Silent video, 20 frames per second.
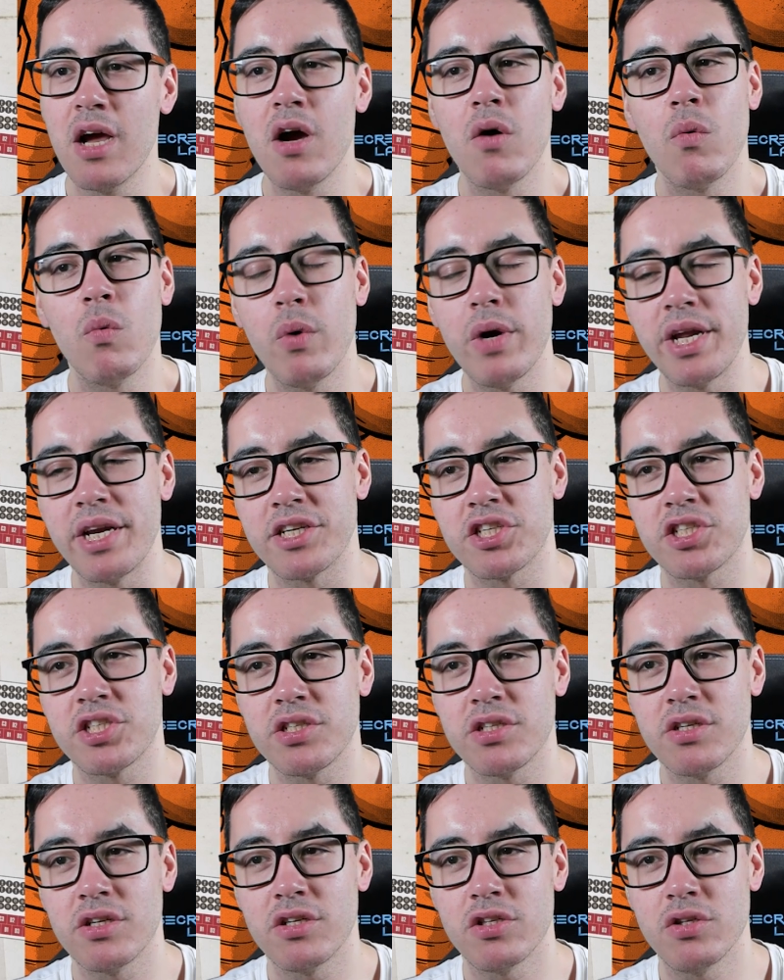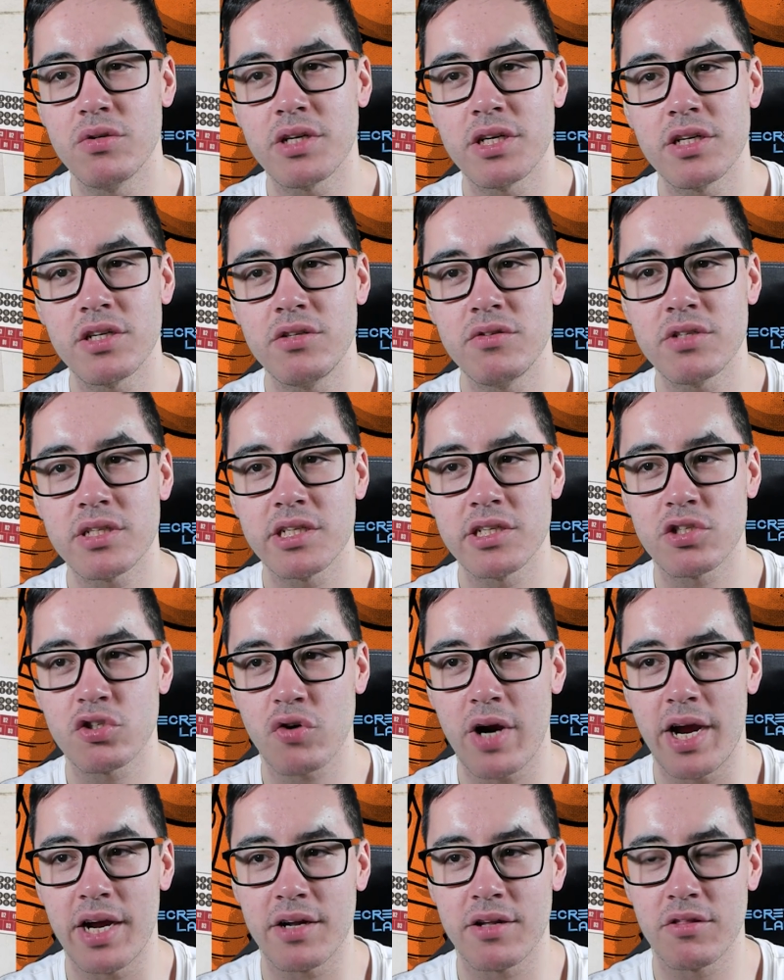which you can use to
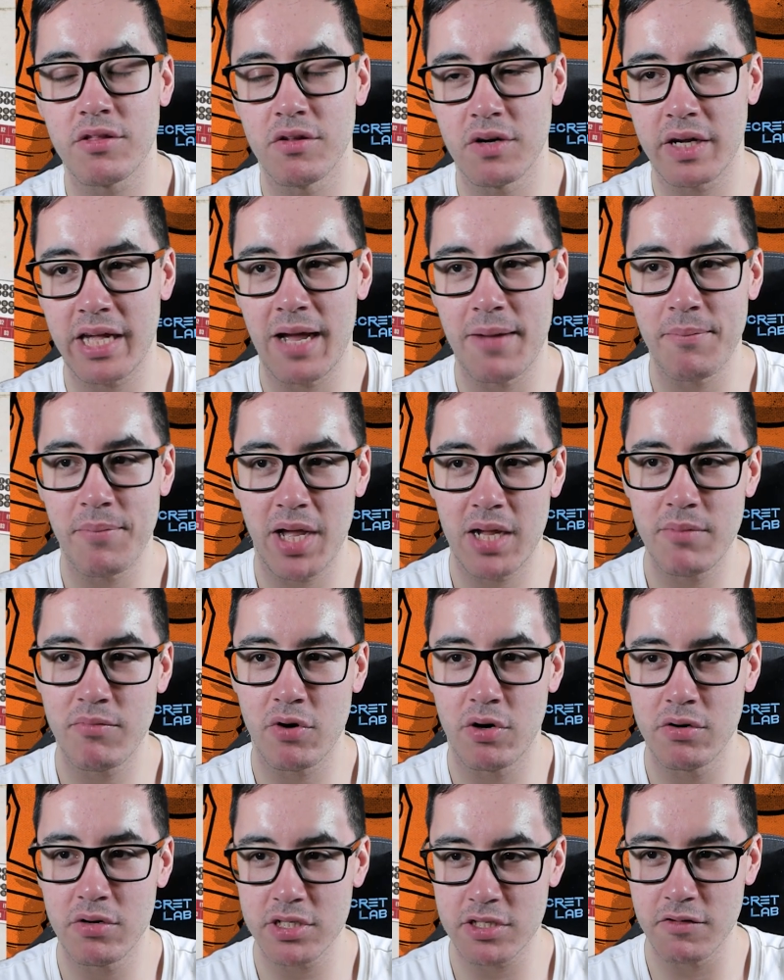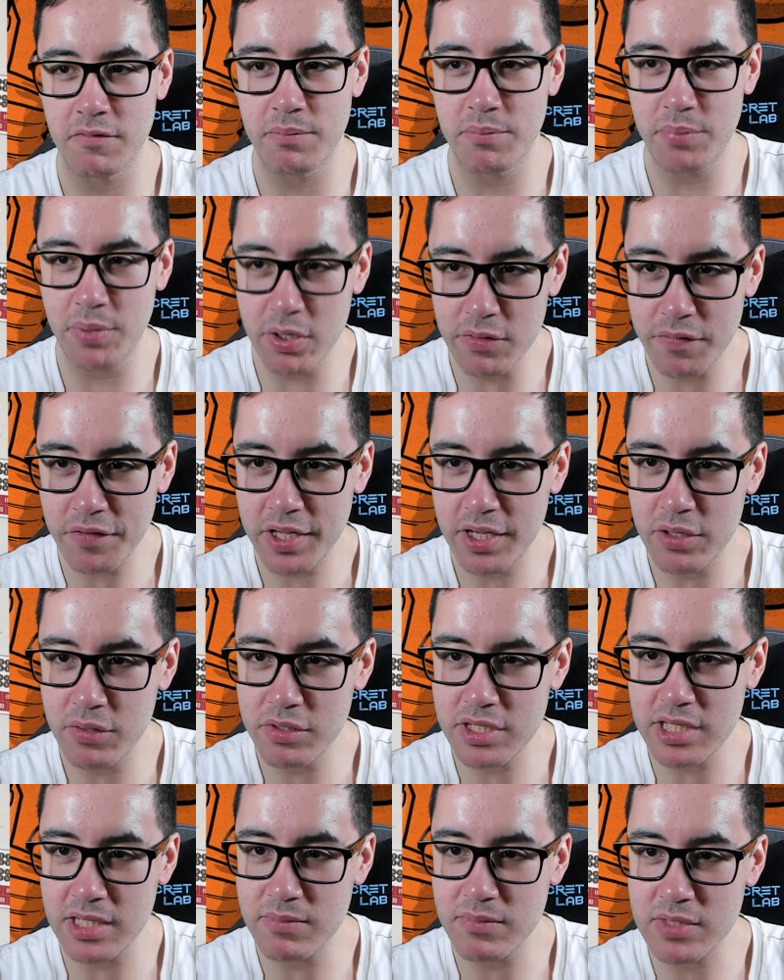track the campaign progress of both Kill
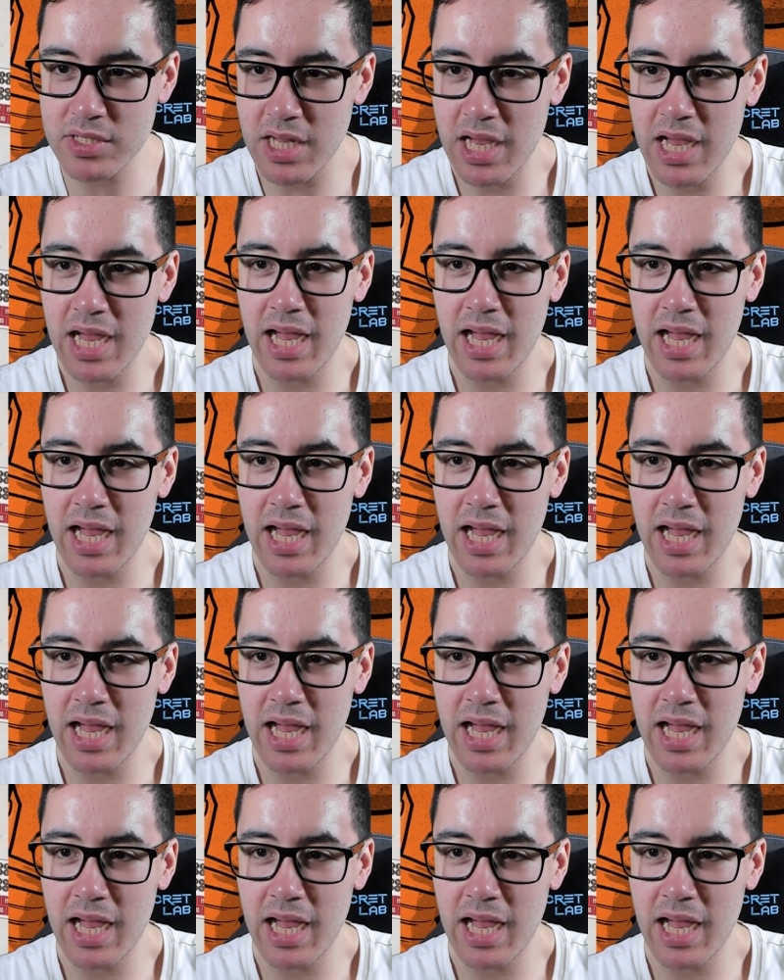Teams,